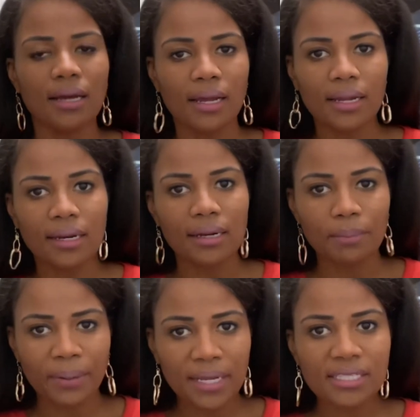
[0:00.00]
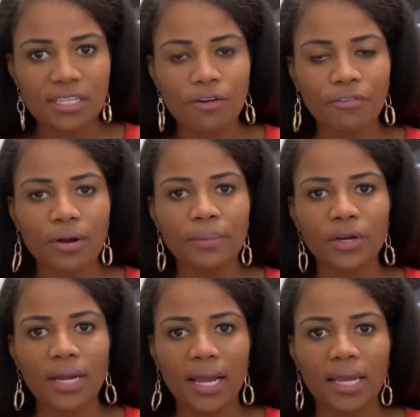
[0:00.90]
PSL from
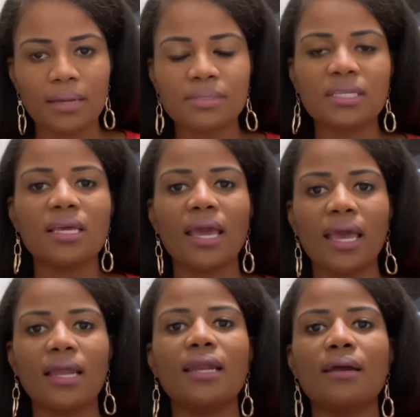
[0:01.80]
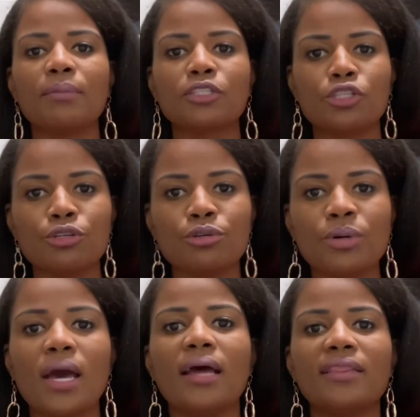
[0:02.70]
your NACA MC, and number
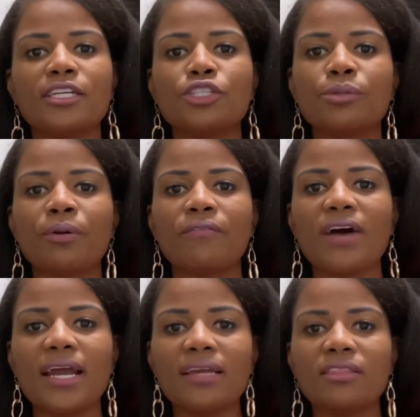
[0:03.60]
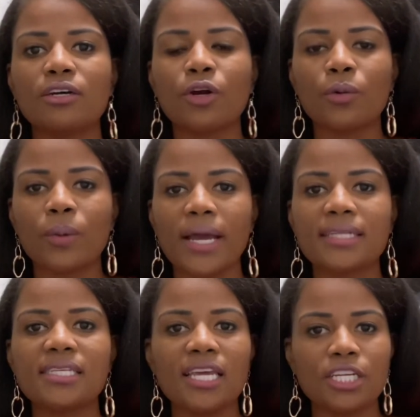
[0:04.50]
two, that you're providing the
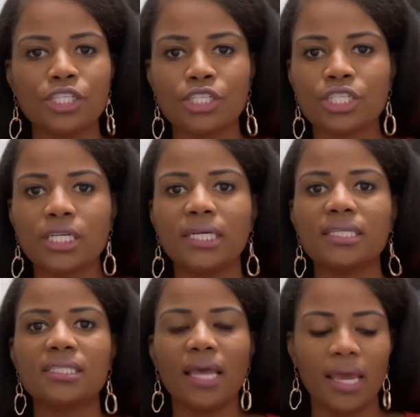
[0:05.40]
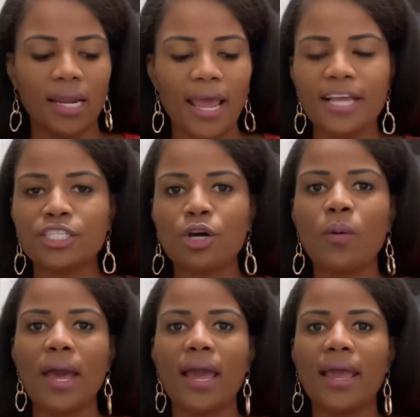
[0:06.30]
correct insurance and
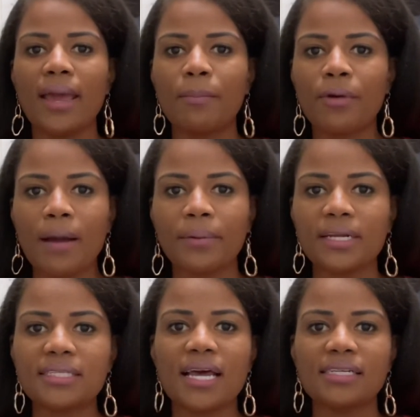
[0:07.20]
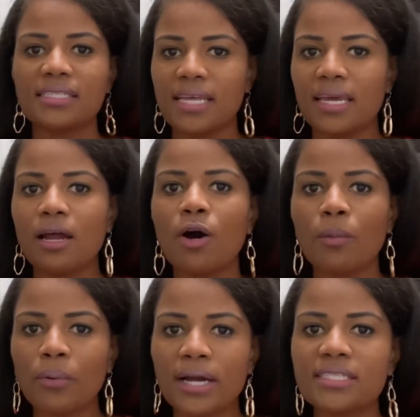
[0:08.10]
HOA and property taxes and
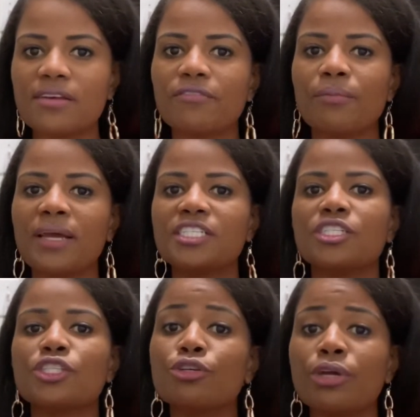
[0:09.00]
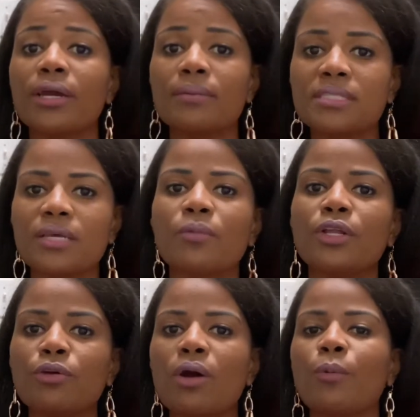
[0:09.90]
home price information to your MC when
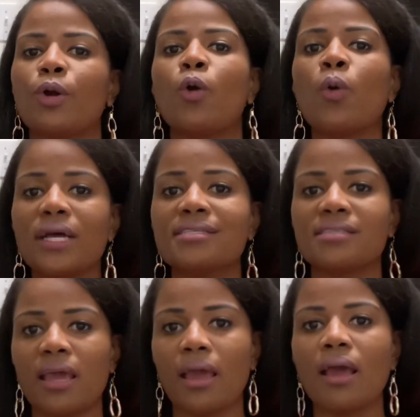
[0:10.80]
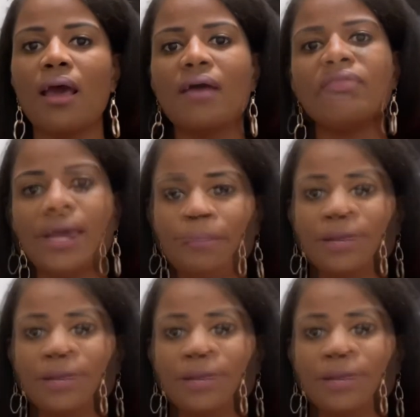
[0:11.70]
you are requesting that PSL.